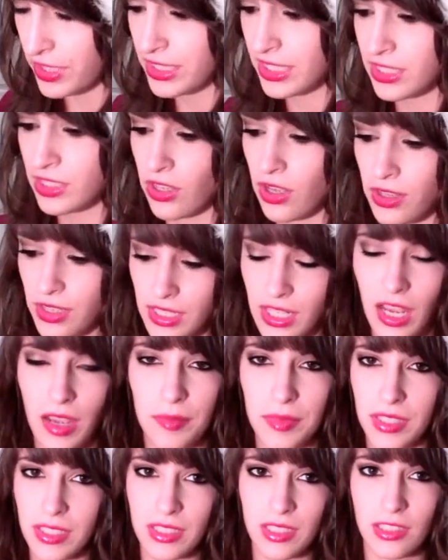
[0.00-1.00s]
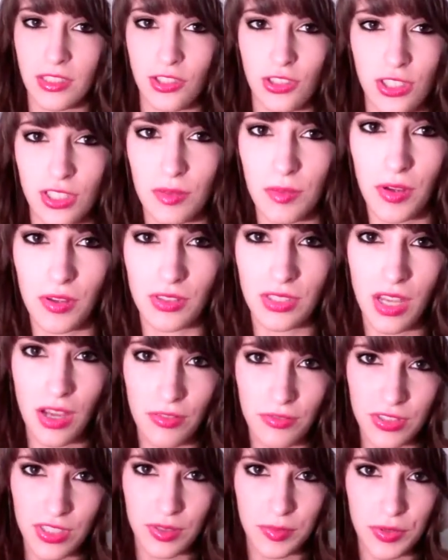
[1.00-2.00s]
wearing this all the time because it's just the most
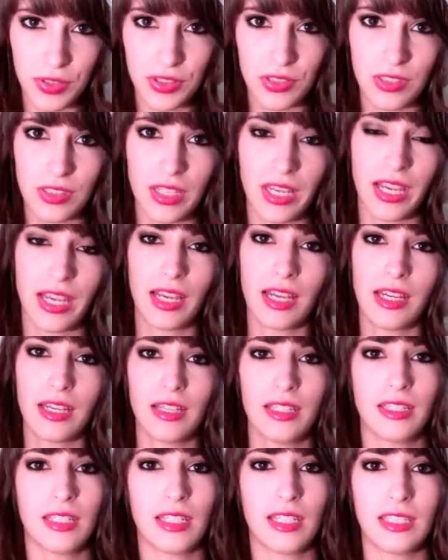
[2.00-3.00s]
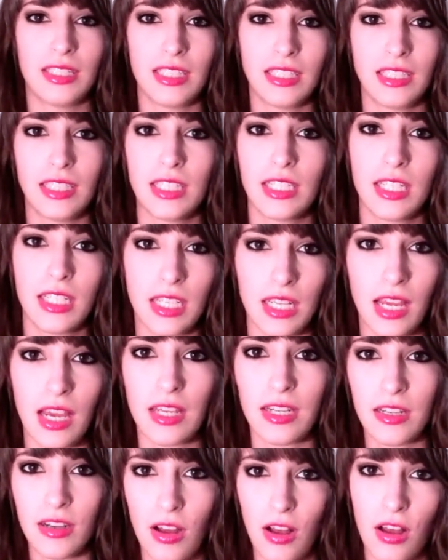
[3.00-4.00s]
comfortable, and it's easy to get
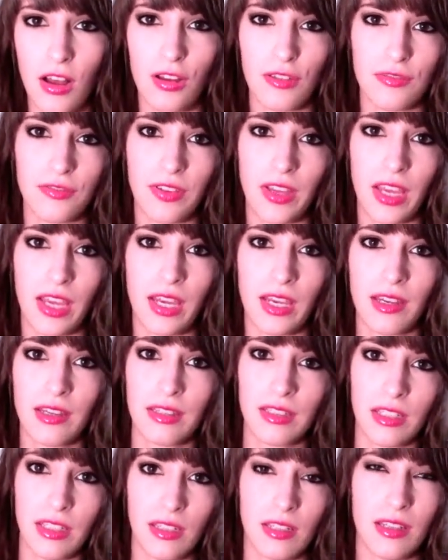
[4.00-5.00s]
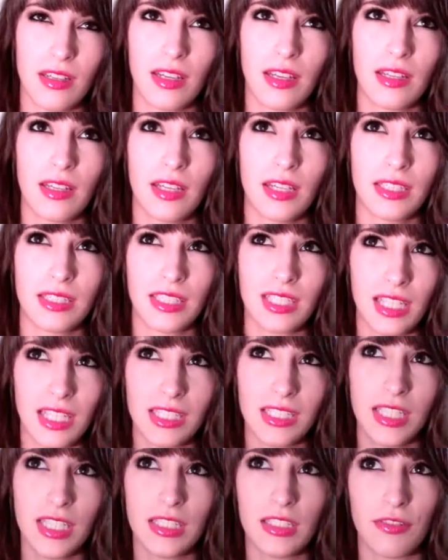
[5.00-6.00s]
on and off, and it's
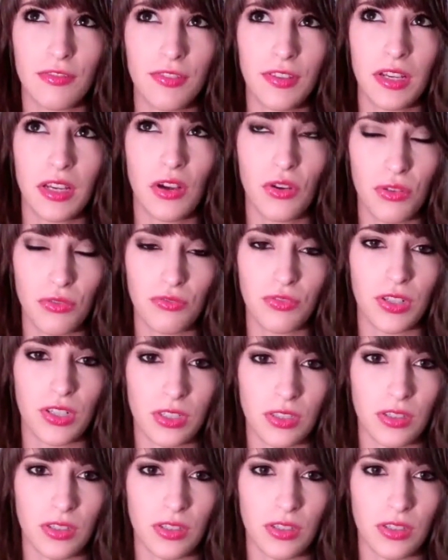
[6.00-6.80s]
easy to fit over